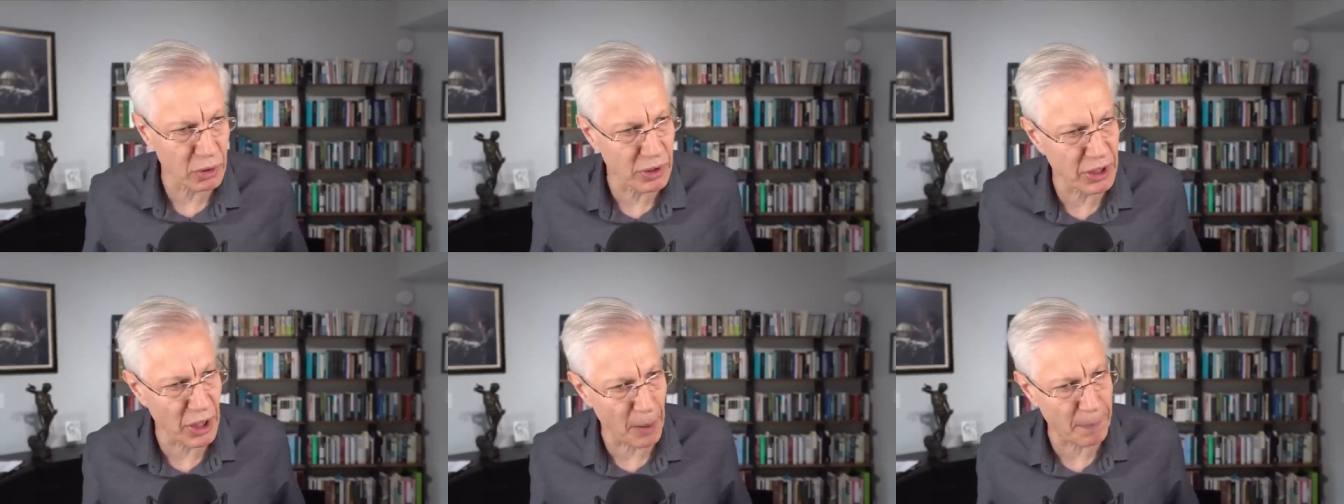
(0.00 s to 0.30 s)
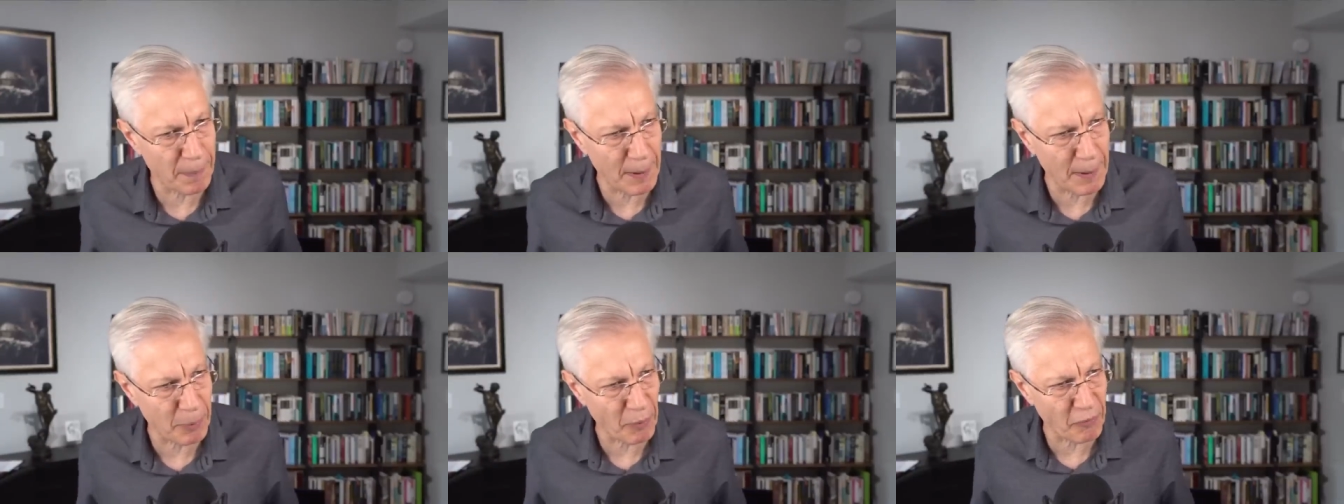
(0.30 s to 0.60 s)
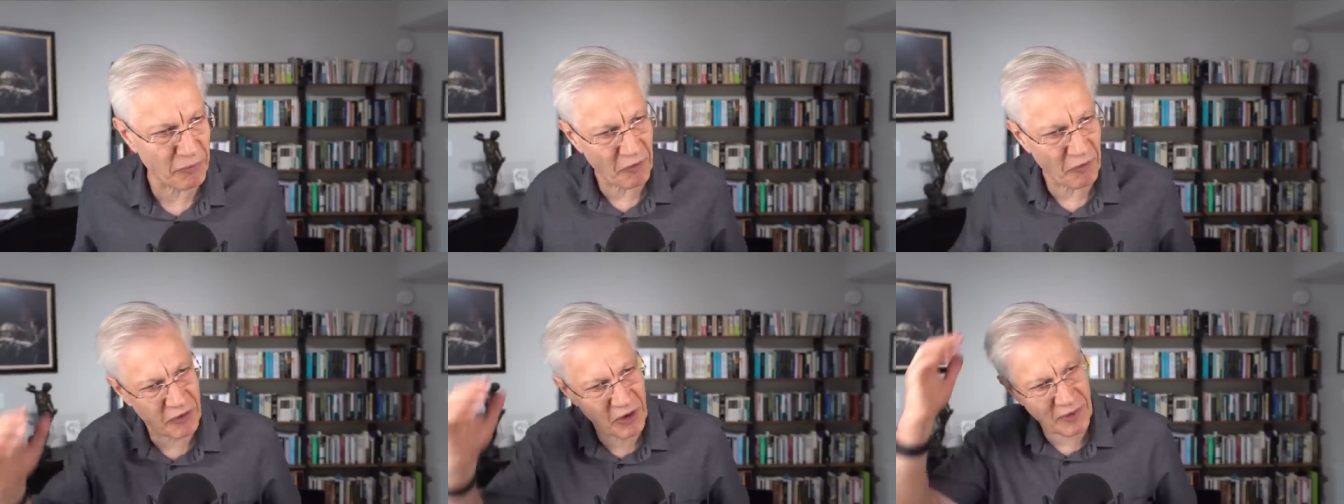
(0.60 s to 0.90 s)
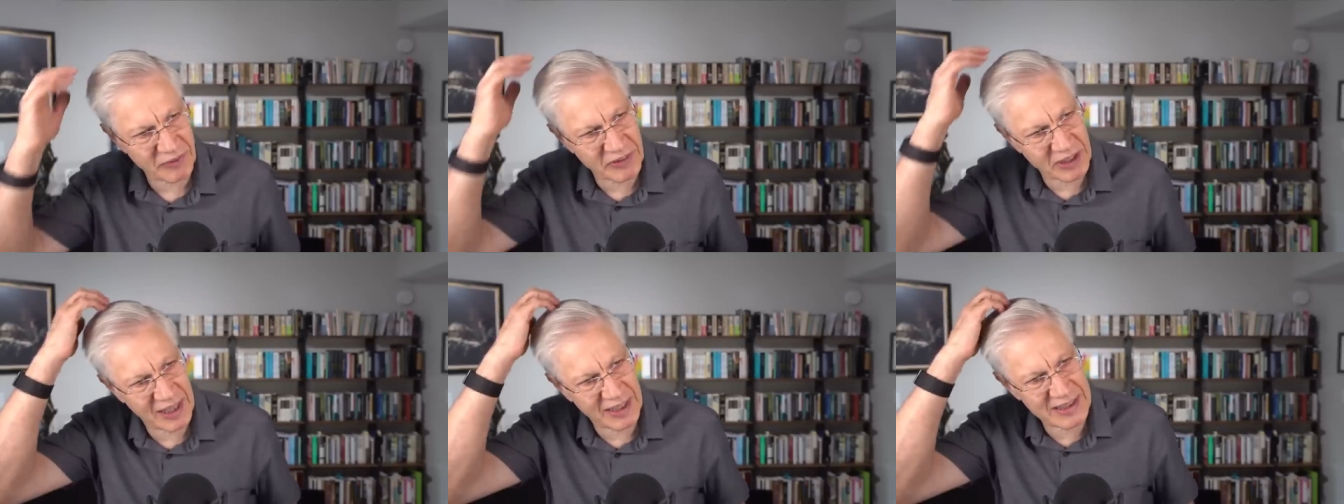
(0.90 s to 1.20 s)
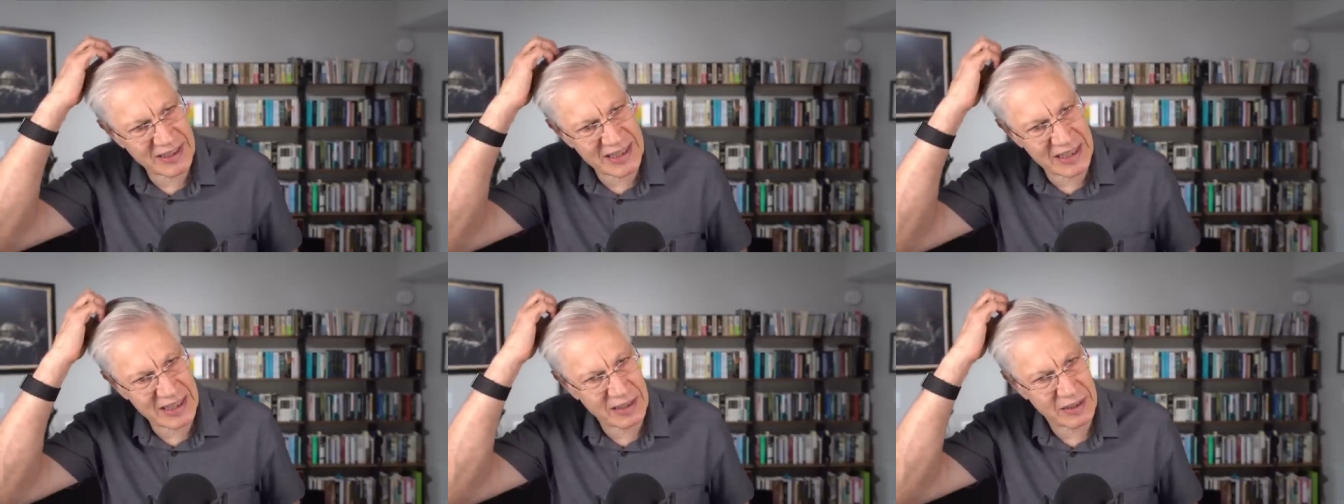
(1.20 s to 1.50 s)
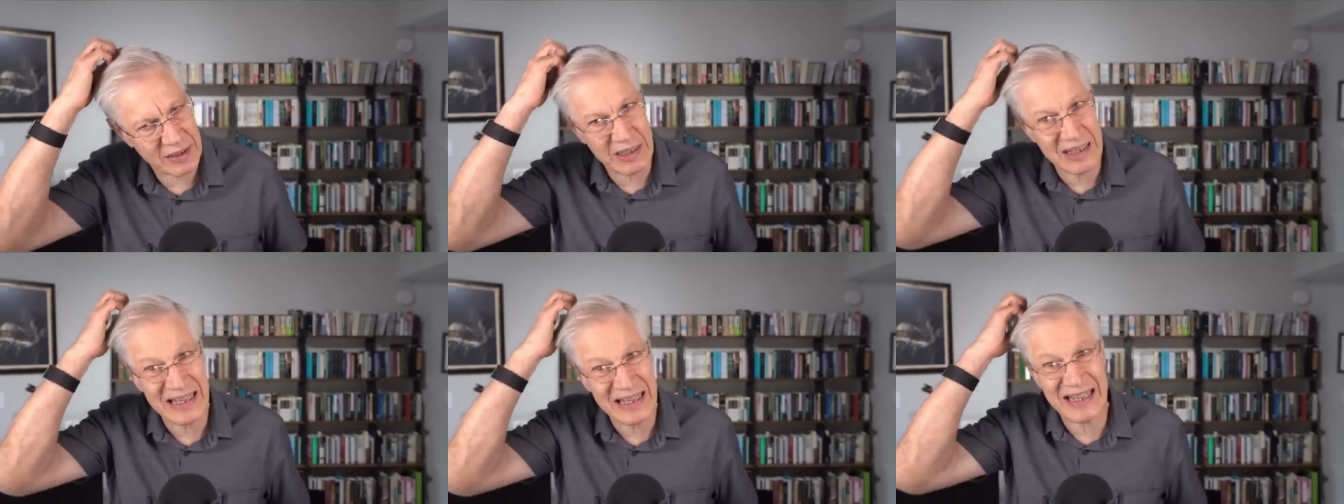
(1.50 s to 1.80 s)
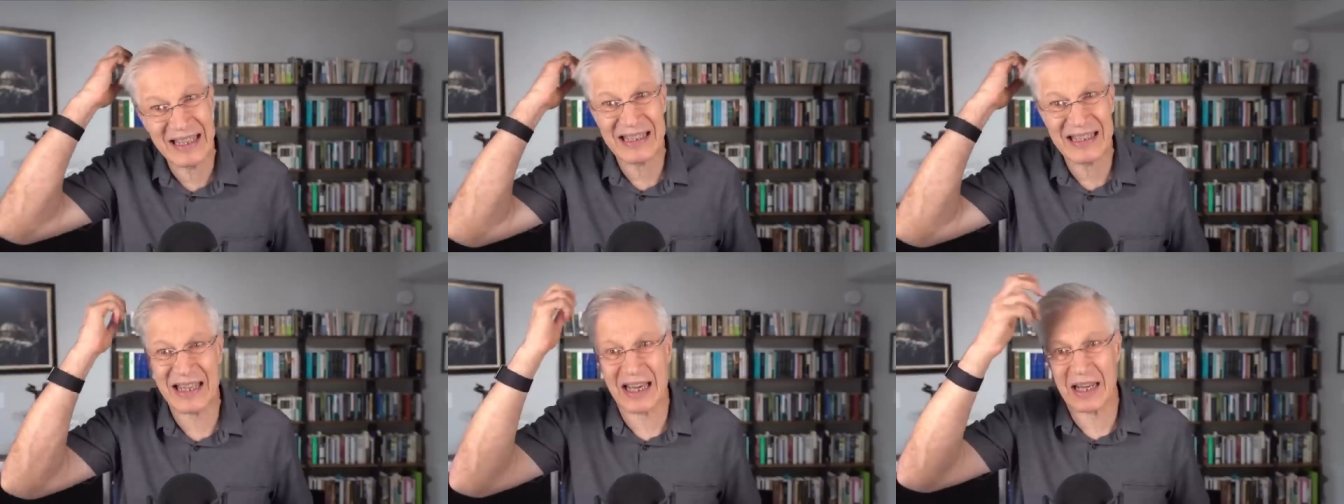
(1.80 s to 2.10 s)
young people from five to nineteen
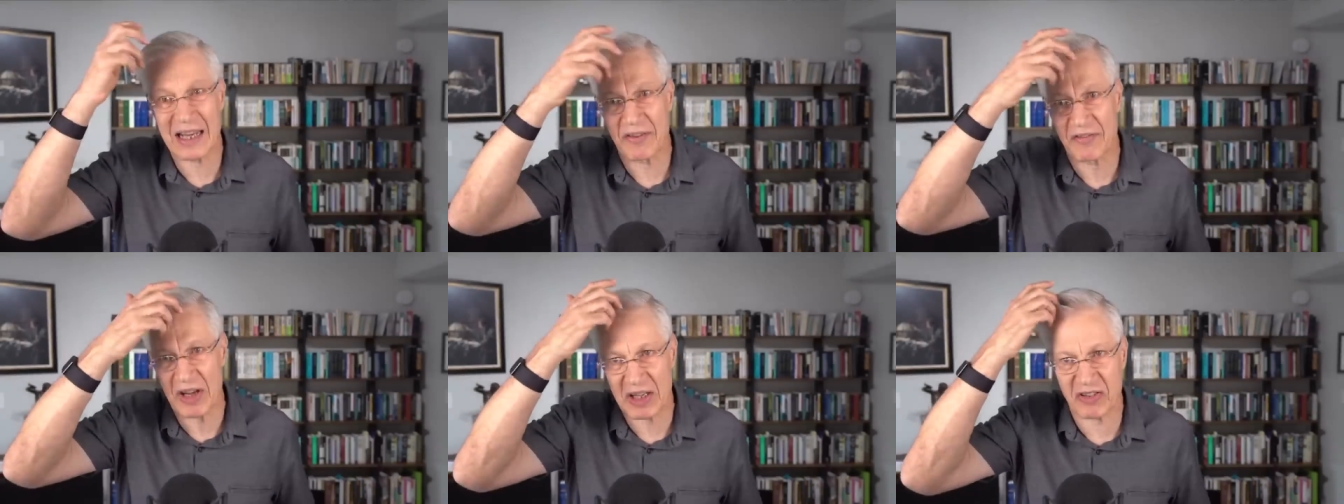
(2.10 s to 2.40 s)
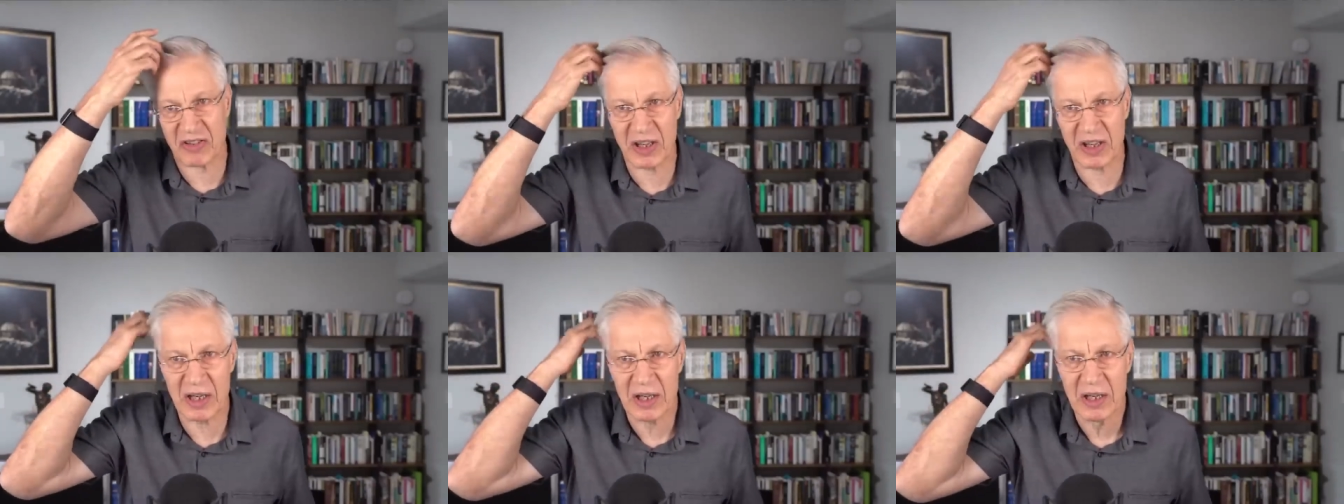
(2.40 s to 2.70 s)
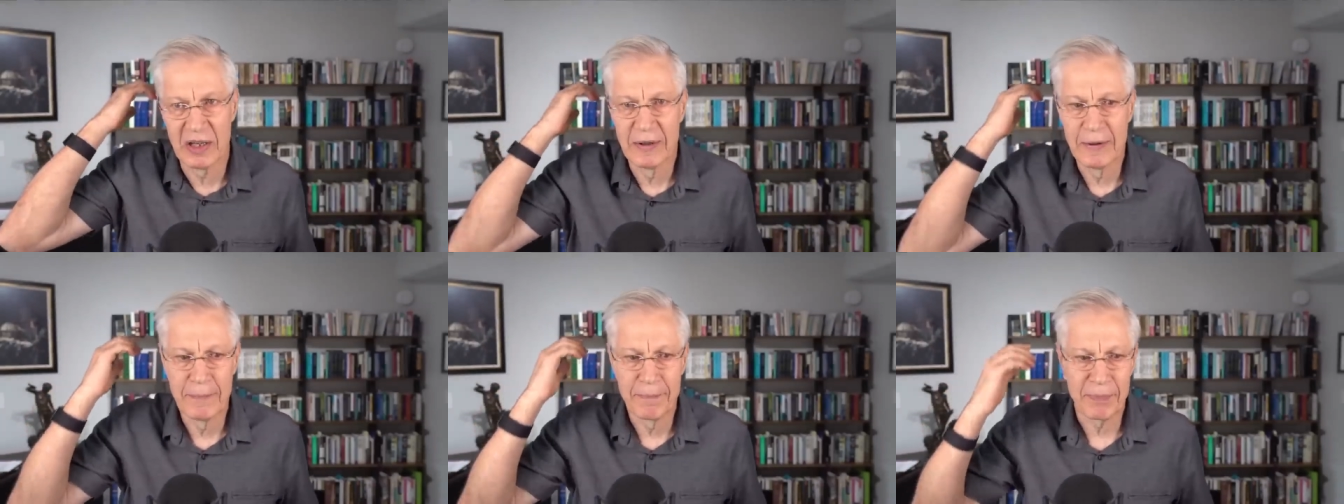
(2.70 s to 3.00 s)
needing to get a vaccine.